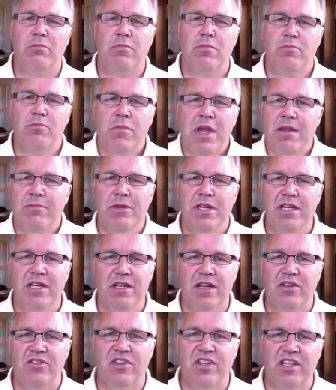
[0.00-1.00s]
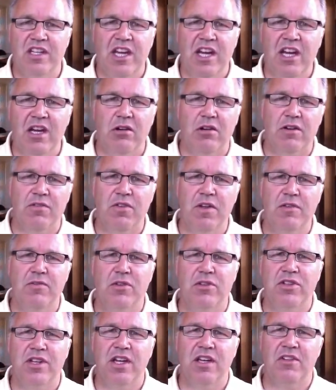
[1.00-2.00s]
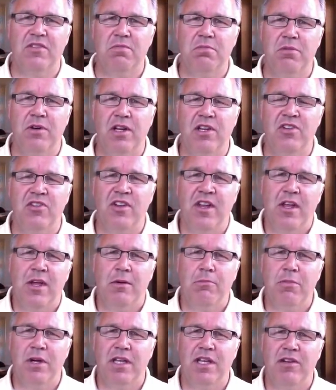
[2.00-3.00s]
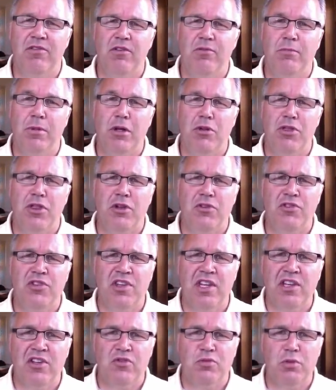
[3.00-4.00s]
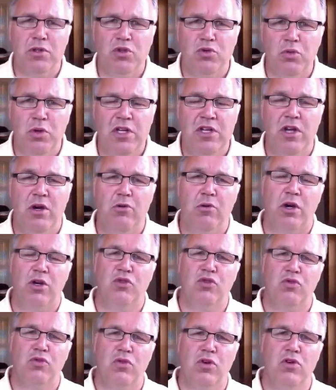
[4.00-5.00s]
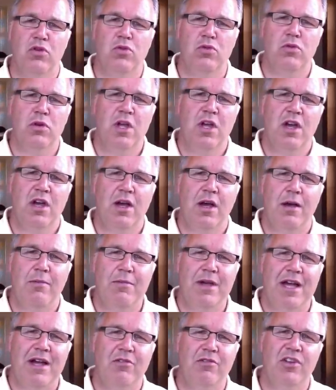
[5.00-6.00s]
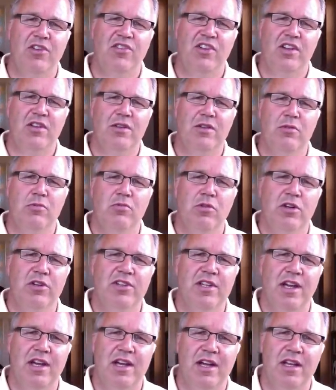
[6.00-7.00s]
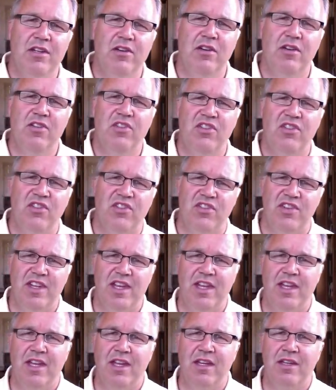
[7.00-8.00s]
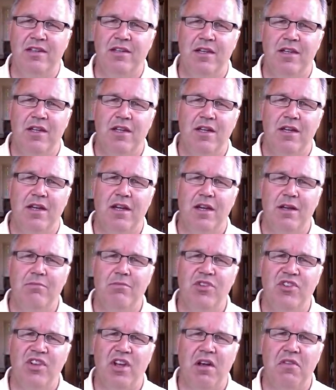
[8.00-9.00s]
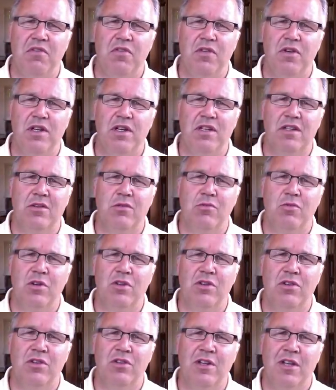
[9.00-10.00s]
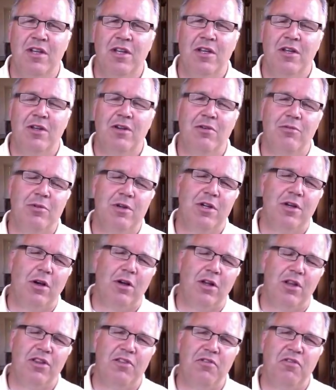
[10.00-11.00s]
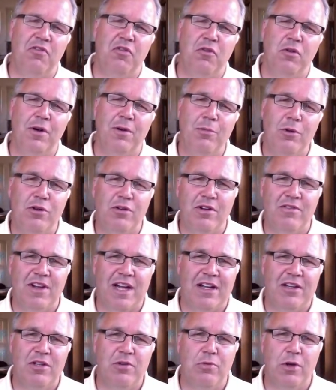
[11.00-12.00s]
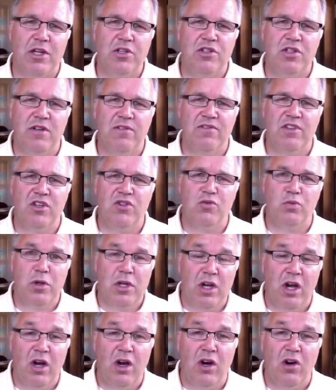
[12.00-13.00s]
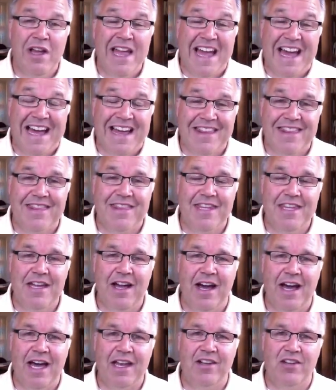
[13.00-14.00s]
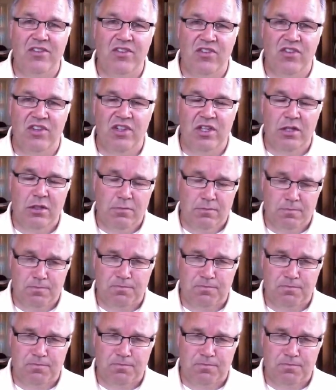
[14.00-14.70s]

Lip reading: maybe he doesn't care if evil takes place. But given both those things, which we know are true, how is it that we're to understand suffering in the world? And we call the formal evaluation of this, we call a theodicy.